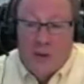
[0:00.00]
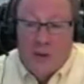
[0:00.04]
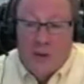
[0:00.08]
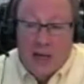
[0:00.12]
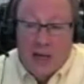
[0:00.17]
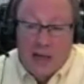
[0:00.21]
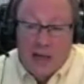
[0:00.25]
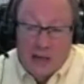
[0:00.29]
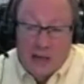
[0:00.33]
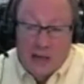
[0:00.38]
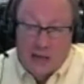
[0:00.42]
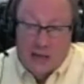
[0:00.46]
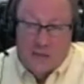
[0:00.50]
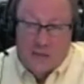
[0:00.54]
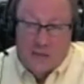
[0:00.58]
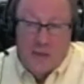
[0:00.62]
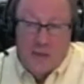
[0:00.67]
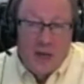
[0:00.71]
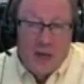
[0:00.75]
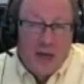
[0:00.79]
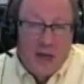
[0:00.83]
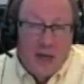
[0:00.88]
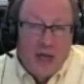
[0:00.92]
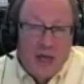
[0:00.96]
mechanism
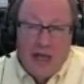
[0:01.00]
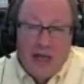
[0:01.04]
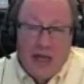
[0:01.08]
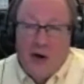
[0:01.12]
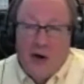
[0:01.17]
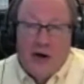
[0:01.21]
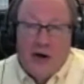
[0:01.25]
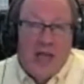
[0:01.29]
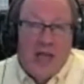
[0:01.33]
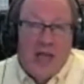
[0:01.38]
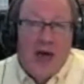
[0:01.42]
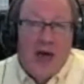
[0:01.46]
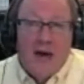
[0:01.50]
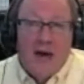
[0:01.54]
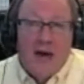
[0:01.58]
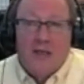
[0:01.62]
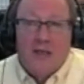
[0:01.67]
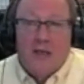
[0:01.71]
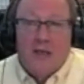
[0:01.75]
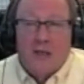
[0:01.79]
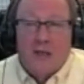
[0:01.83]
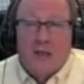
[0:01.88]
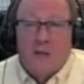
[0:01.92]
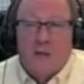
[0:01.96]
in your accounting
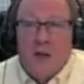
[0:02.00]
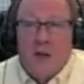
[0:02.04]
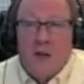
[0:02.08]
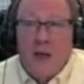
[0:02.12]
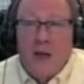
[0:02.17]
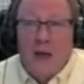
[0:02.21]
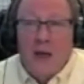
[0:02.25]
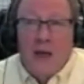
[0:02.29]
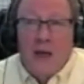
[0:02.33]
system